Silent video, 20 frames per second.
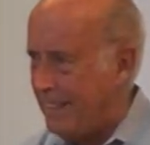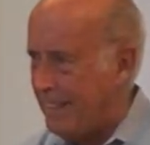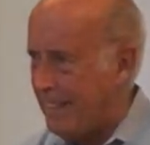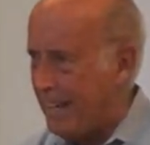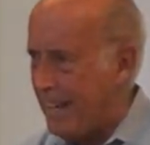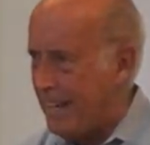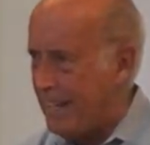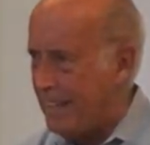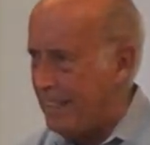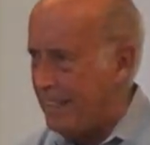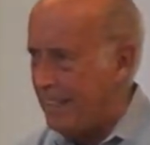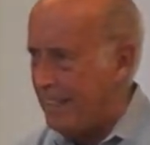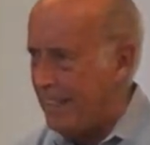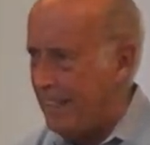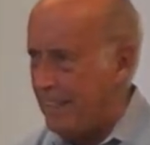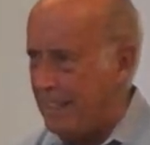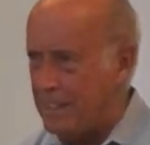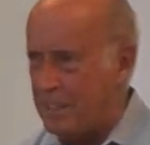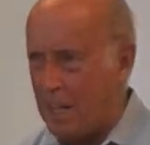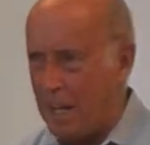that
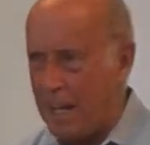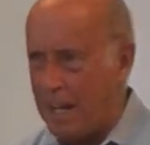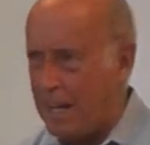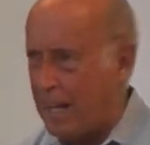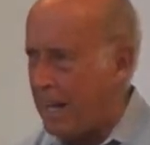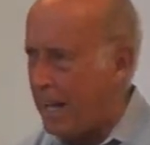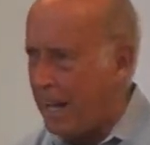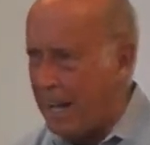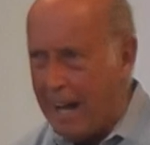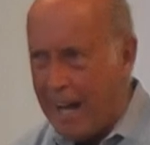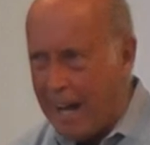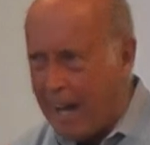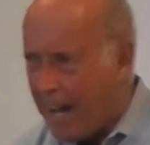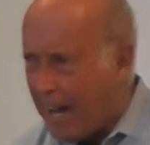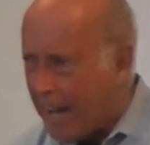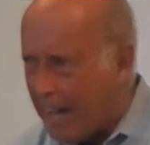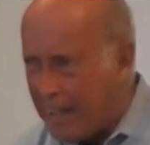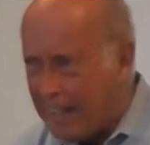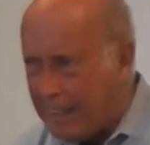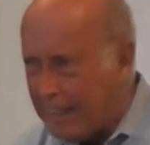is
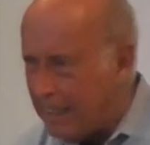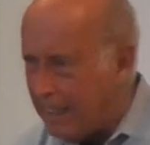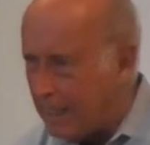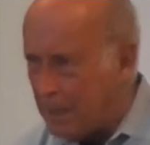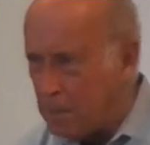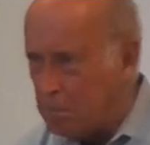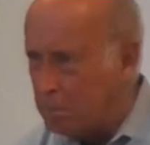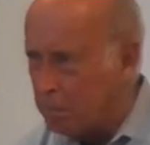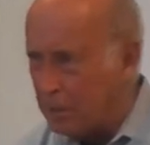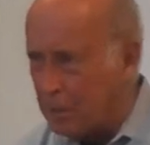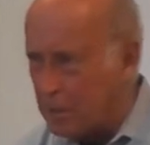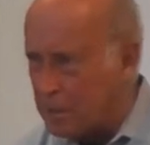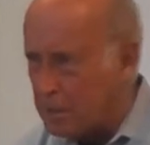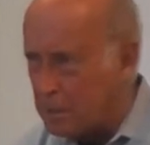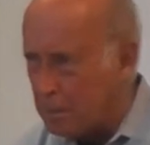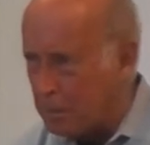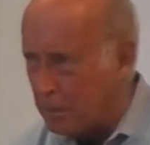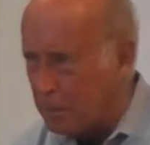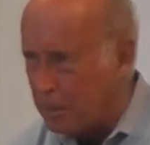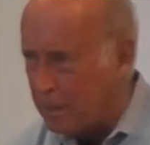highly
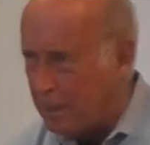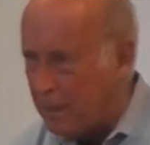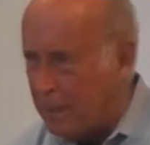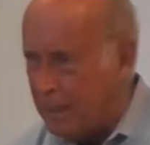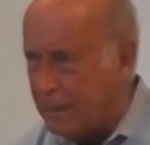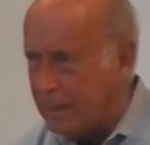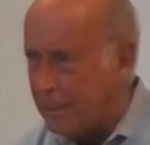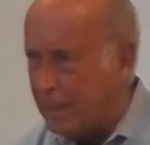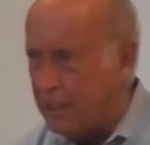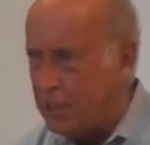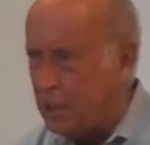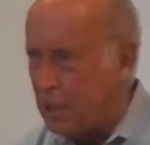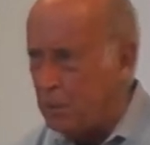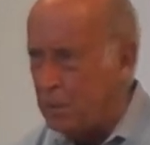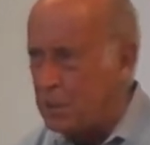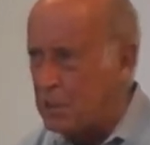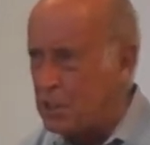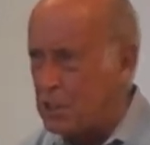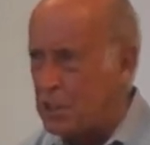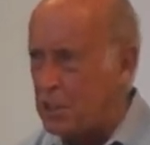implausible that you
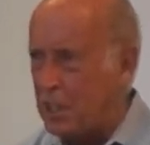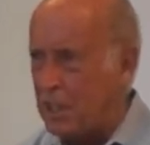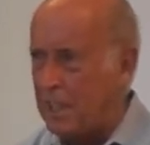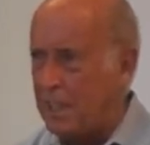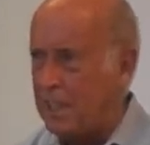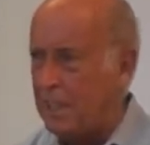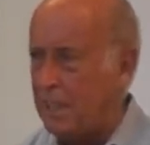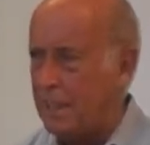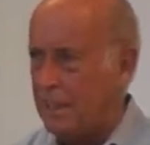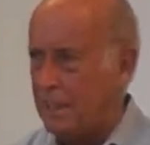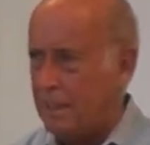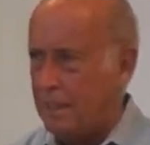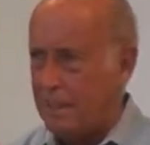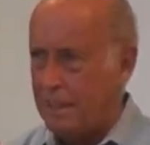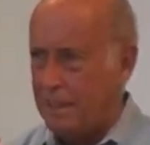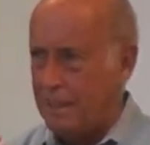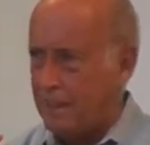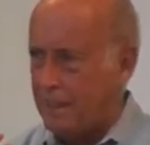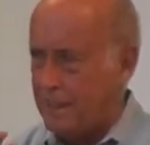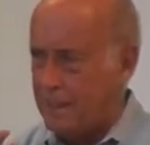would see
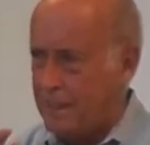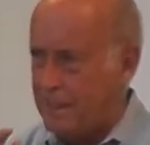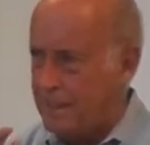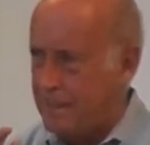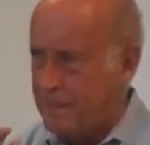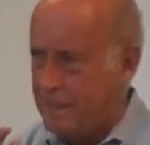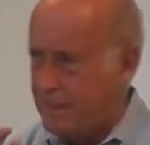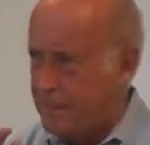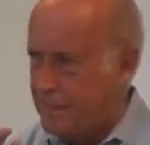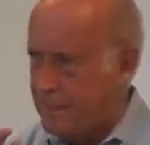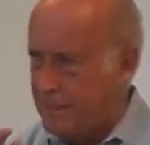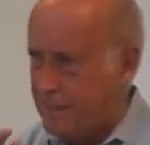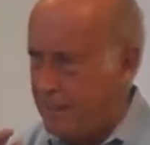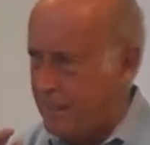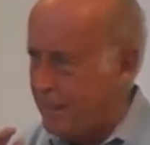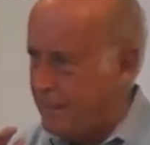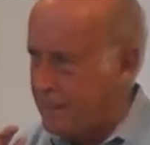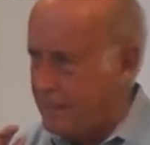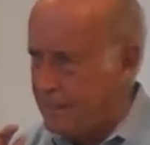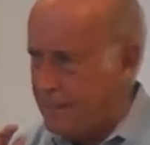ex the
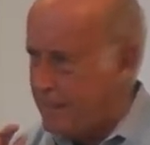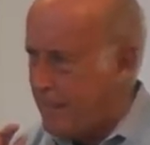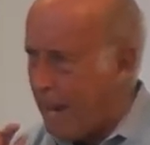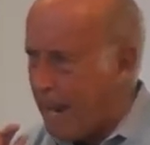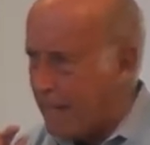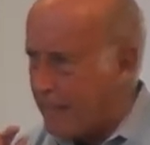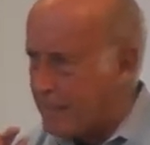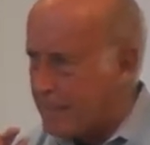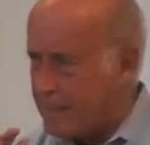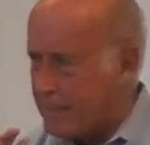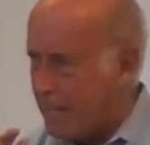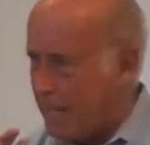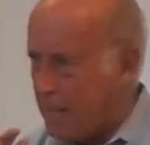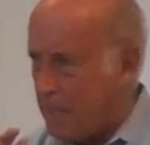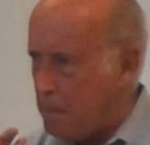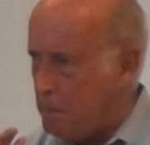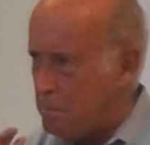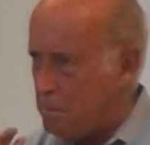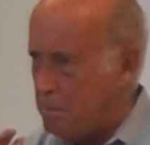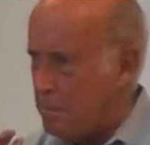exact
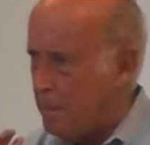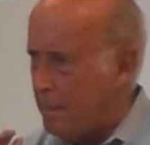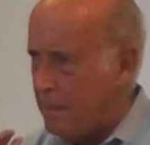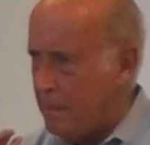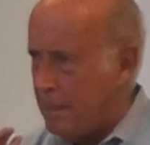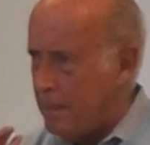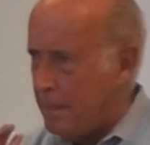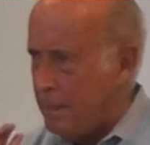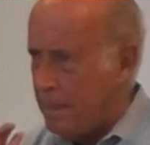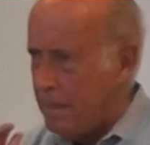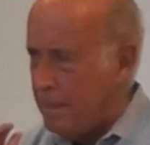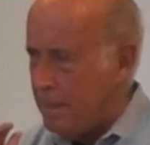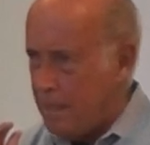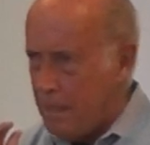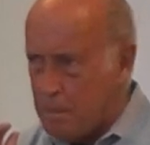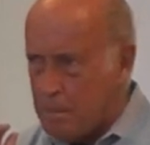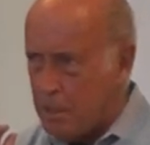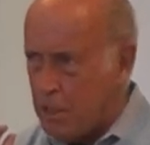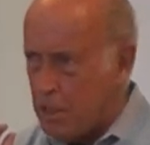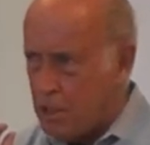same
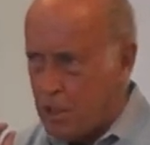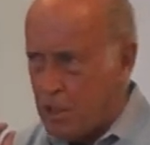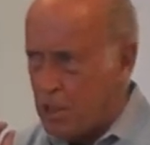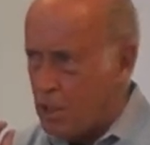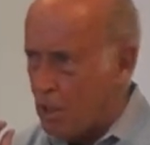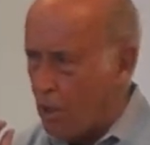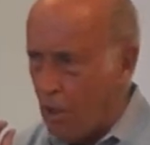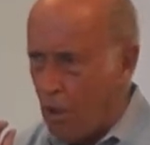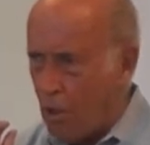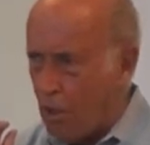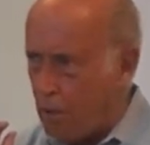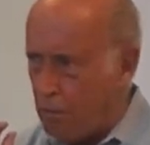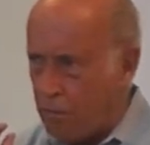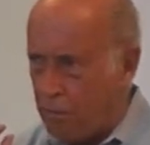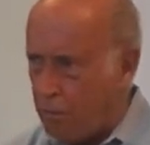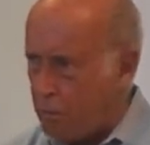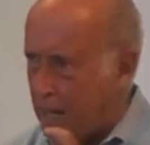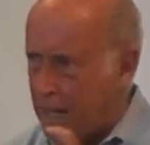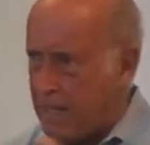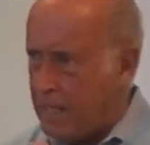image or
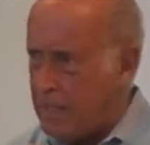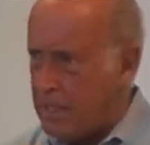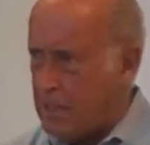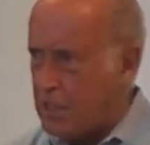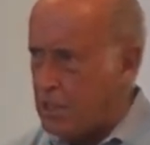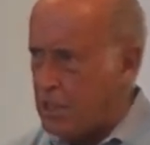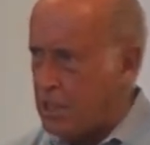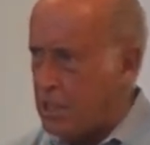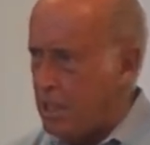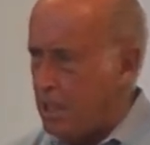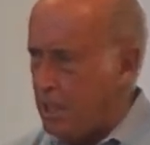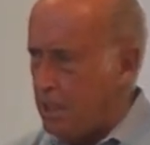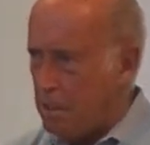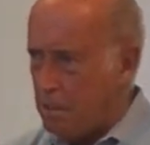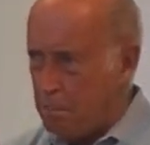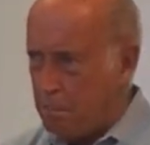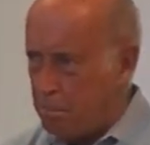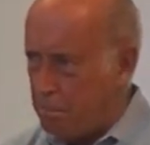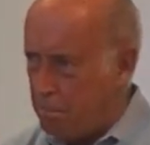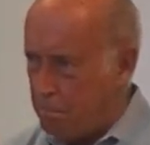phrase,
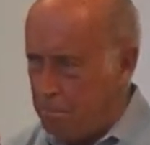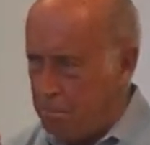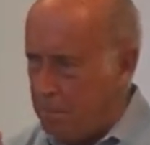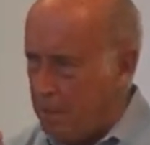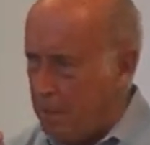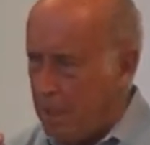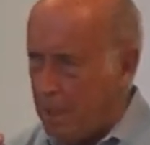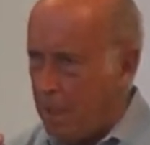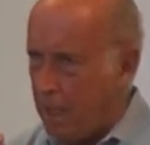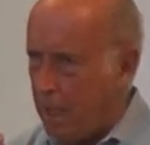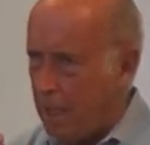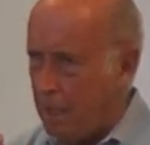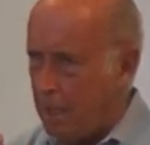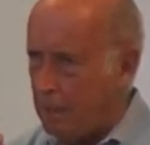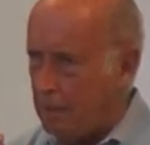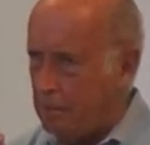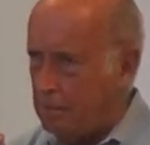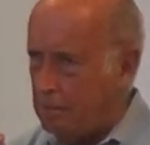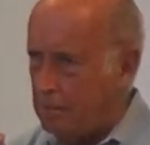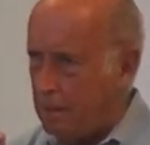
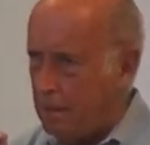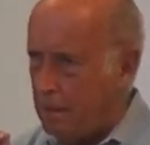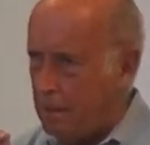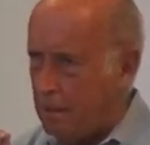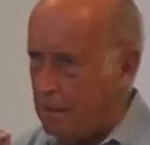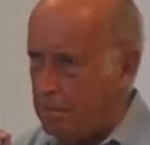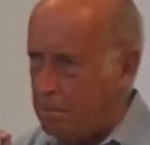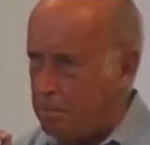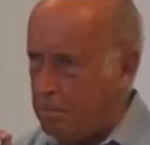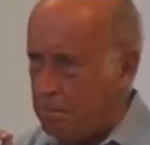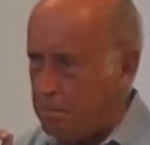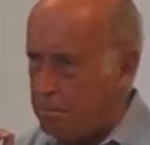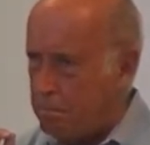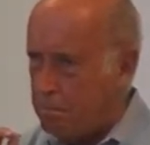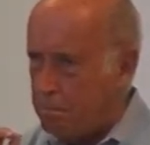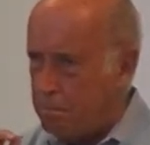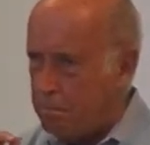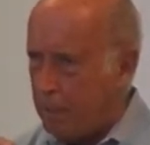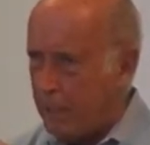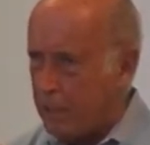uh,
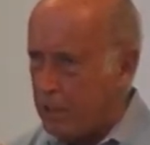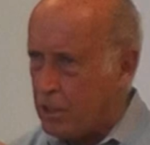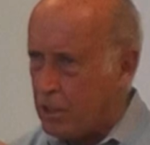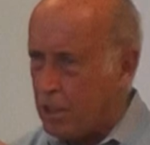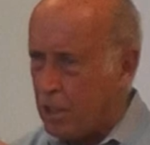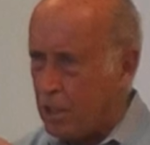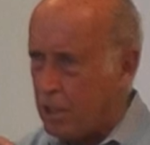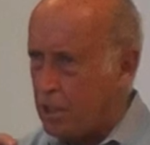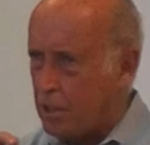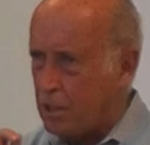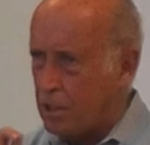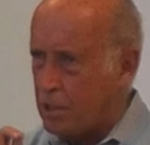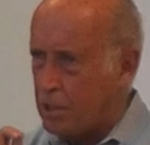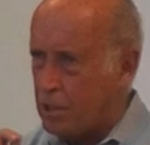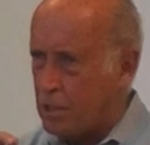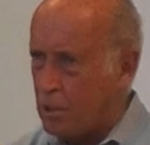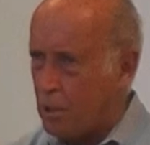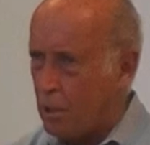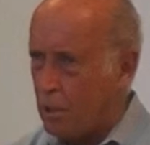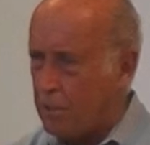picture,
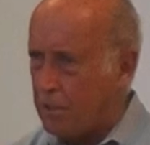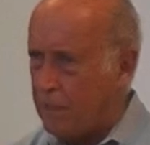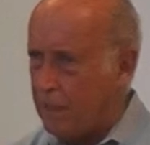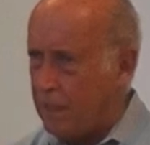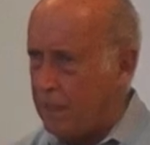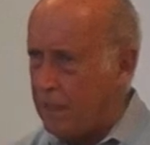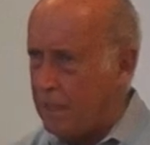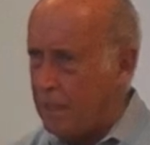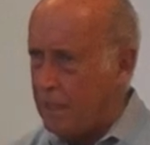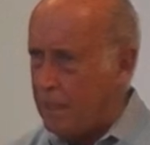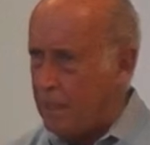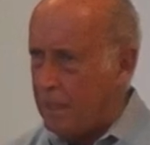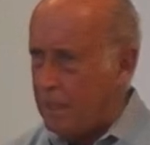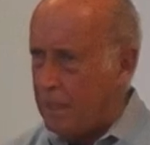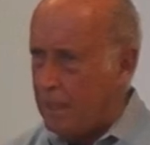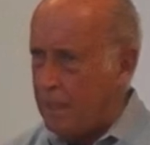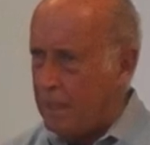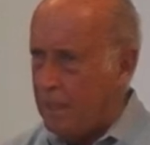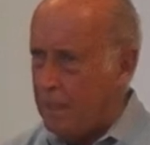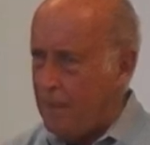story,
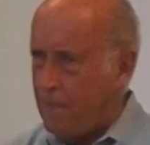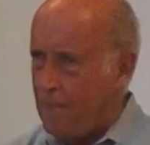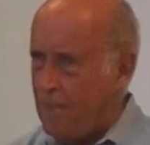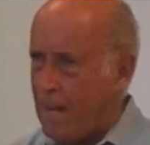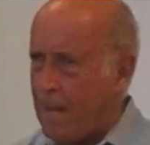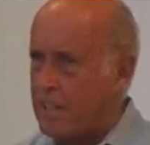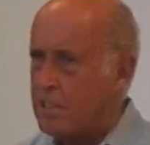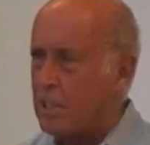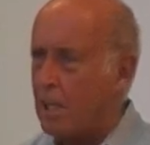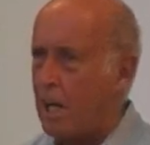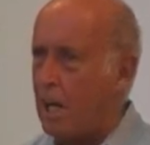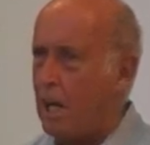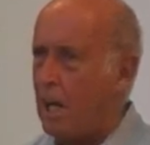event